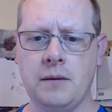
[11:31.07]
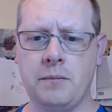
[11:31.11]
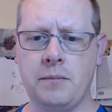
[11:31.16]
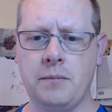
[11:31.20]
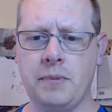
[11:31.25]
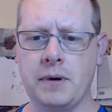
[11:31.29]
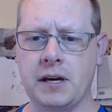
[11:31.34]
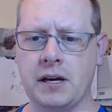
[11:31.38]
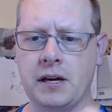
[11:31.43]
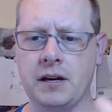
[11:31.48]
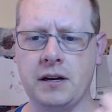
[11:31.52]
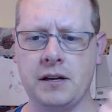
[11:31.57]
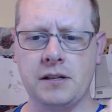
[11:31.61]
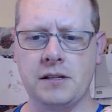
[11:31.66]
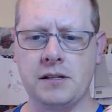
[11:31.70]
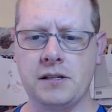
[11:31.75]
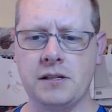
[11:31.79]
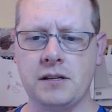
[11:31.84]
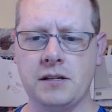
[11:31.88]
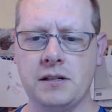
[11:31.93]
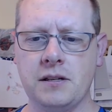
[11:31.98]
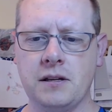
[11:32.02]

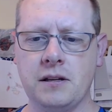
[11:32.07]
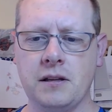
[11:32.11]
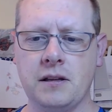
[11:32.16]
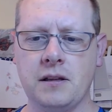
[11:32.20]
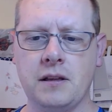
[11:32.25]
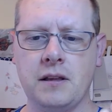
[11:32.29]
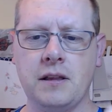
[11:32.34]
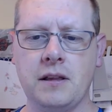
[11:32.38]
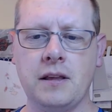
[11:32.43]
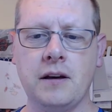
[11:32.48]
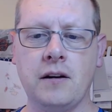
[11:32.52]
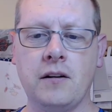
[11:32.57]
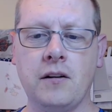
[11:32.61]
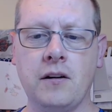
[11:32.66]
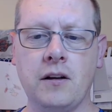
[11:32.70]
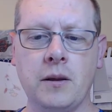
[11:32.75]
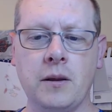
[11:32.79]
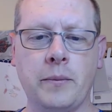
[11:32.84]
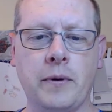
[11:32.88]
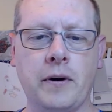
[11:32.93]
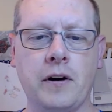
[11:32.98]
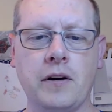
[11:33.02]
because all
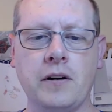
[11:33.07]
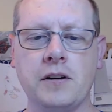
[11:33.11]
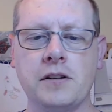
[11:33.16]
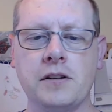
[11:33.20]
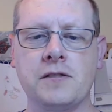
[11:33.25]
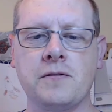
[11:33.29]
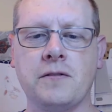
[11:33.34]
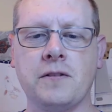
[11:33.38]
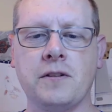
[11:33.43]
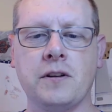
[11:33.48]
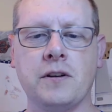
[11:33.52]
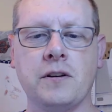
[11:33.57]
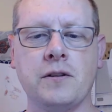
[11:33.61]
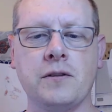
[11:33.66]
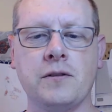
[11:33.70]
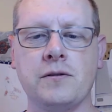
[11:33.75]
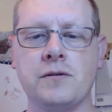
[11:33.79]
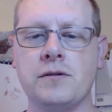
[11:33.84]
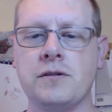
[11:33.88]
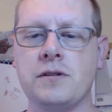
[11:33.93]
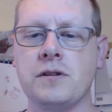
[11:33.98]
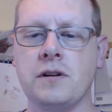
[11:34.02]
the parts for
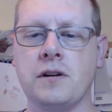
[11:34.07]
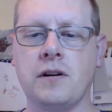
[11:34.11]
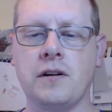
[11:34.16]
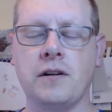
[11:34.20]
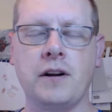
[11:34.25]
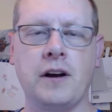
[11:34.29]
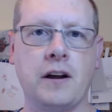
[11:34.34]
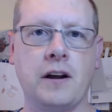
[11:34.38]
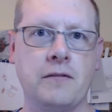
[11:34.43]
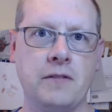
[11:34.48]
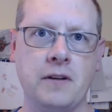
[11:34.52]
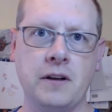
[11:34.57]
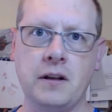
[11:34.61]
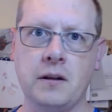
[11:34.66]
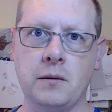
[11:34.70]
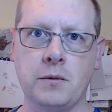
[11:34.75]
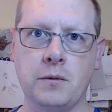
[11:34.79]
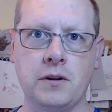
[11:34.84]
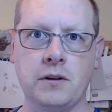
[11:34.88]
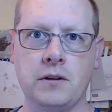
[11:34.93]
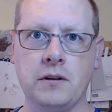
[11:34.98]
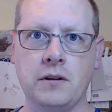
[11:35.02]
those are not
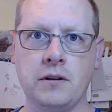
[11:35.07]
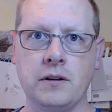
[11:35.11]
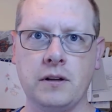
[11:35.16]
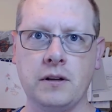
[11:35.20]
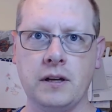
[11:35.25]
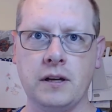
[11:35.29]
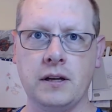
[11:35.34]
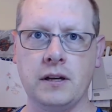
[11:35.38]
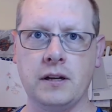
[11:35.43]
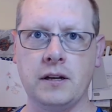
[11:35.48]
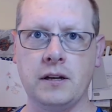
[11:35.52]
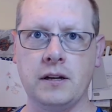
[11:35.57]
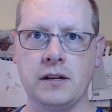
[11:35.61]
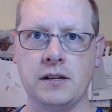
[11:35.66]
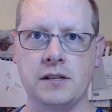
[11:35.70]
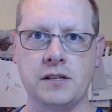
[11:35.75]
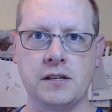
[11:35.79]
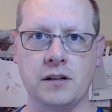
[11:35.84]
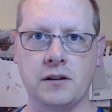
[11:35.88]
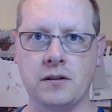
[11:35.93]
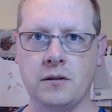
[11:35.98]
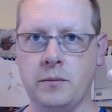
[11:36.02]
available in a
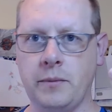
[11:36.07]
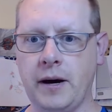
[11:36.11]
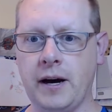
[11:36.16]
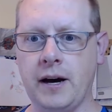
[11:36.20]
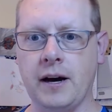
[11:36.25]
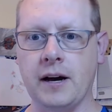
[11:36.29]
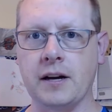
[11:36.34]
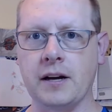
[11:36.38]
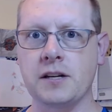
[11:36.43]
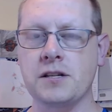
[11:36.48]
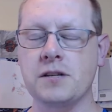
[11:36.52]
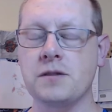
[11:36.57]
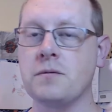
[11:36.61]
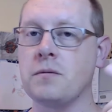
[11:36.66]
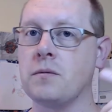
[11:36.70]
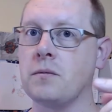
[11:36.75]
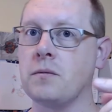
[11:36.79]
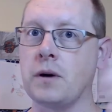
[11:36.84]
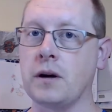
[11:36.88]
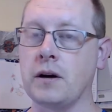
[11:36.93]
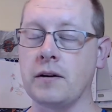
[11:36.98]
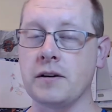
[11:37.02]
single box.
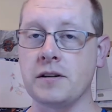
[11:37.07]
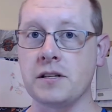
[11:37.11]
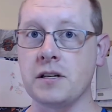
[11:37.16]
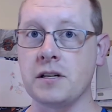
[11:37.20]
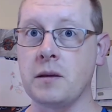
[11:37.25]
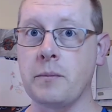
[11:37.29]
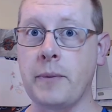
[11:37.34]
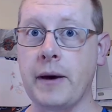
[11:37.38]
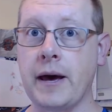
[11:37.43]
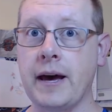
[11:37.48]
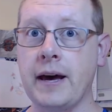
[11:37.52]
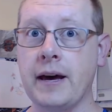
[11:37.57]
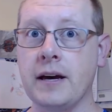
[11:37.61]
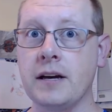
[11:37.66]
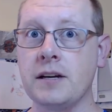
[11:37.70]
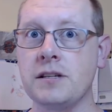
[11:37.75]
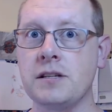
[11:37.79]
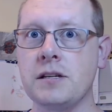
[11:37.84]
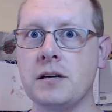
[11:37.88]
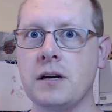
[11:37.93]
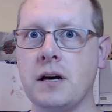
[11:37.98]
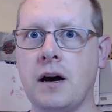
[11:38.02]
Whereas in the
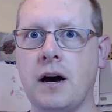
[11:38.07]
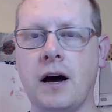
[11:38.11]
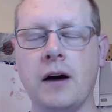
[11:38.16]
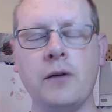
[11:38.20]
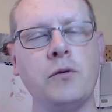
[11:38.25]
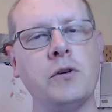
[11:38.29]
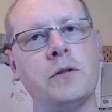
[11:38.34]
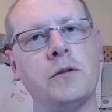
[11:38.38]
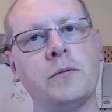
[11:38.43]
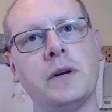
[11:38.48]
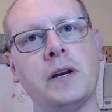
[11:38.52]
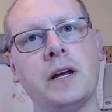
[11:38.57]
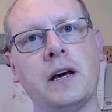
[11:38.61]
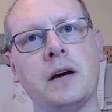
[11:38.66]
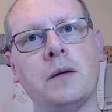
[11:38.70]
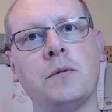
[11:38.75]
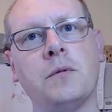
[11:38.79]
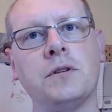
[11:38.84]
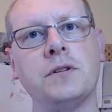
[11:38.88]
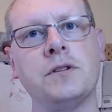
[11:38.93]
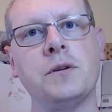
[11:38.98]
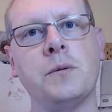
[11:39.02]
past, I would have been
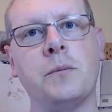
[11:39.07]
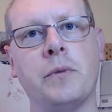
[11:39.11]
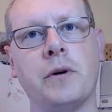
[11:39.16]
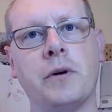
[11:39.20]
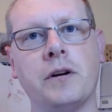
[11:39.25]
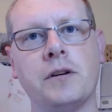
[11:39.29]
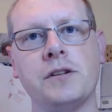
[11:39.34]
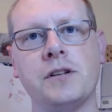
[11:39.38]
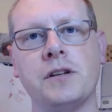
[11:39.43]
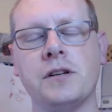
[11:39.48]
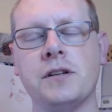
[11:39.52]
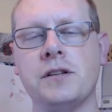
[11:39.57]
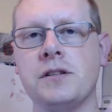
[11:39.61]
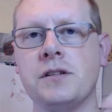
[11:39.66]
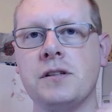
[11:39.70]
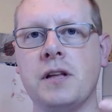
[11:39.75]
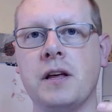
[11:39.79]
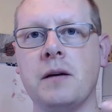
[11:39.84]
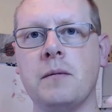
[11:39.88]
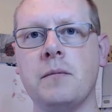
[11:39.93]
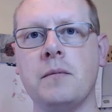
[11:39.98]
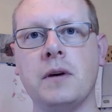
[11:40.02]
able to purchase
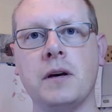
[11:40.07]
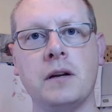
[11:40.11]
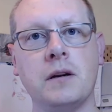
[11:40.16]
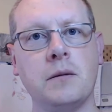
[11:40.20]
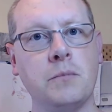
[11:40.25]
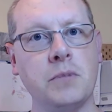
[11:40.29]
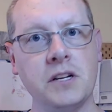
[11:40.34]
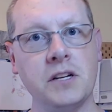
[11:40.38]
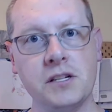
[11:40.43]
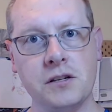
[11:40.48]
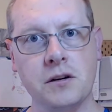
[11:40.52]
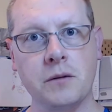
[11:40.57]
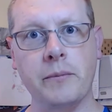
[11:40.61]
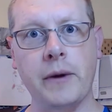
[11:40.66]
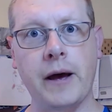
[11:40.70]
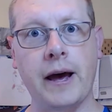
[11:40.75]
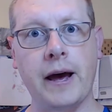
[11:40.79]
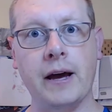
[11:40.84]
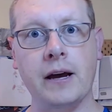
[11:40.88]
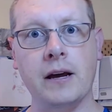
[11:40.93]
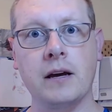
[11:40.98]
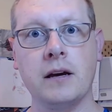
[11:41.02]
them in a blister
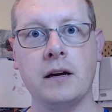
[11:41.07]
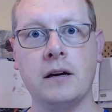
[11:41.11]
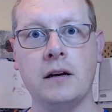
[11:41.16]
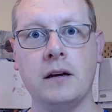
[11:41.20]
pack.